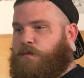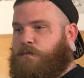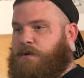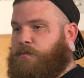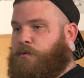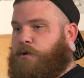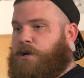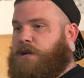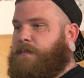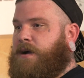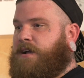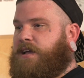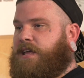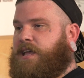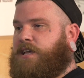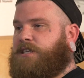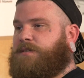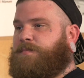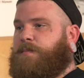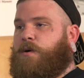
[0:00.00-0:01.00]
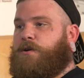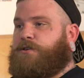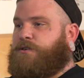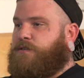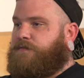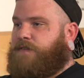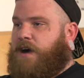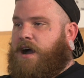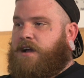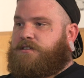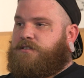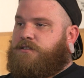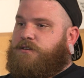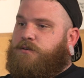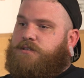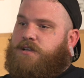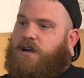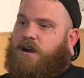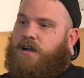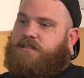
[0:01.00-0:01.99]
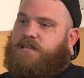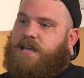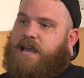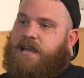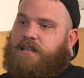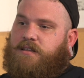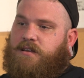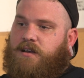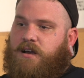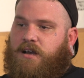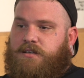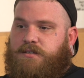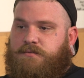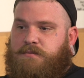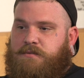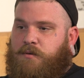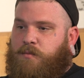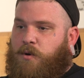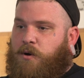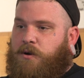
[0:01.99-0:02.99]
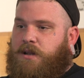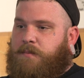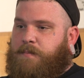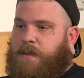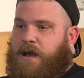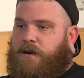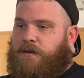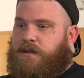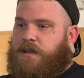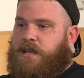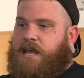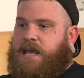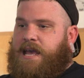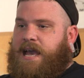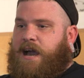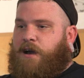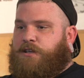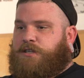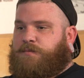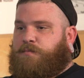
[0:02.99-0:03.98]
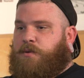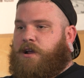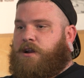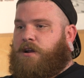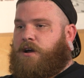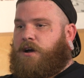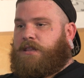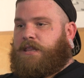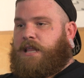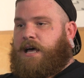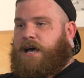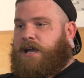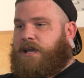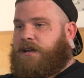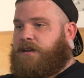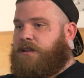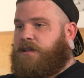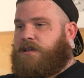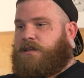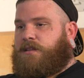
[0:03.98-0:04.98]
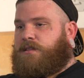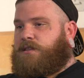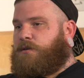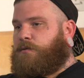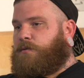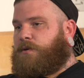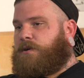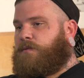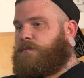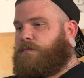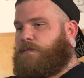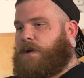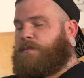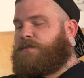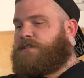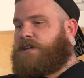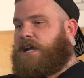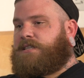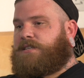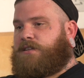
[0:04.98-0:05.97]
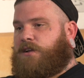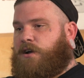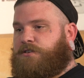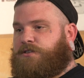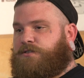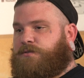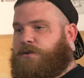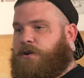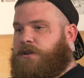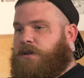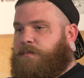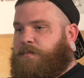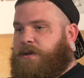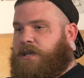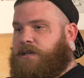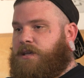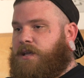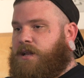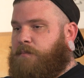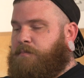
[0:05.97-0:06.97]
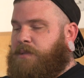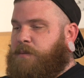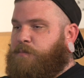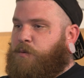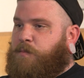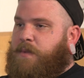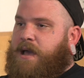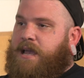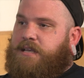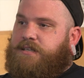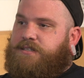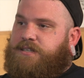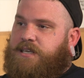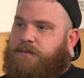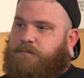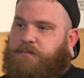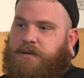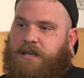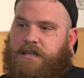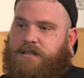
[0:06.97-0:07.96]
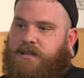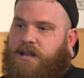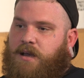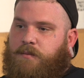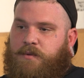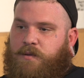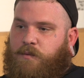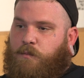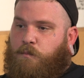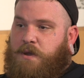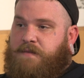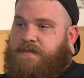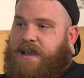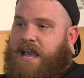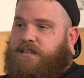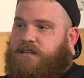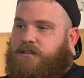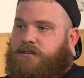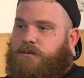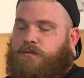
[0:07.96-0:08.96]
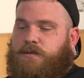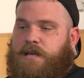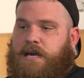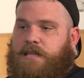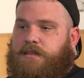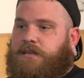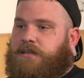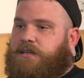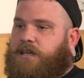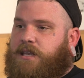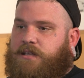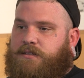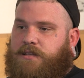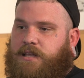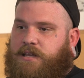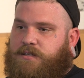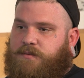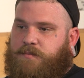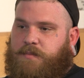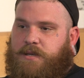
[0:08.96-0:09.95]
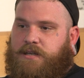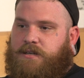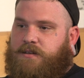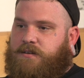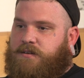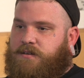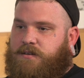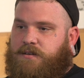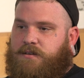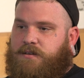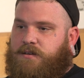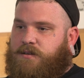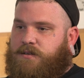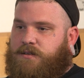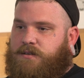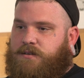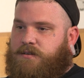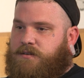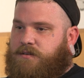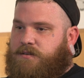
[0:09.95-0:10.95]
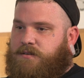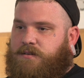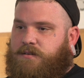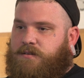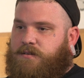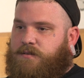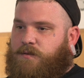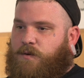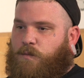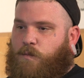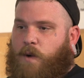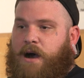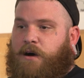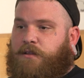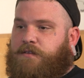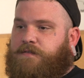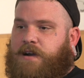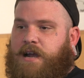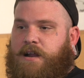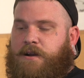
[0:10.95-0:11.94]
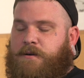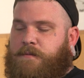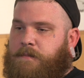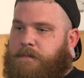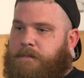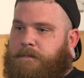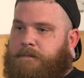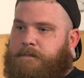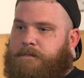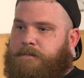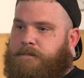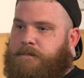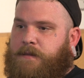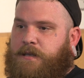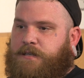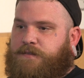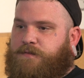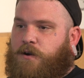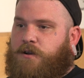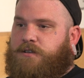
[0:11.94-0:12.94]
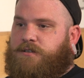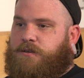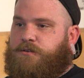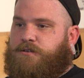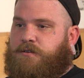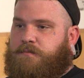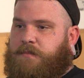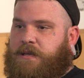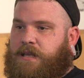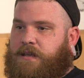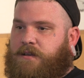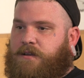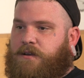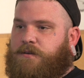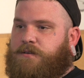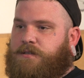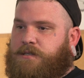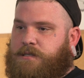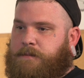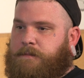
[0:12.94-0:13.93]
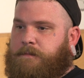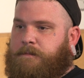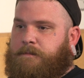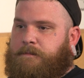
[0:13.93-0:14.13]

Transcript: We were worried about getting exposure. Fox News contacted us. We were worried about how to spread it online. There were websites in Australia picking it up. People Magazine picked it up. We've had to do nothing. It has been wildfire as far as social media goes.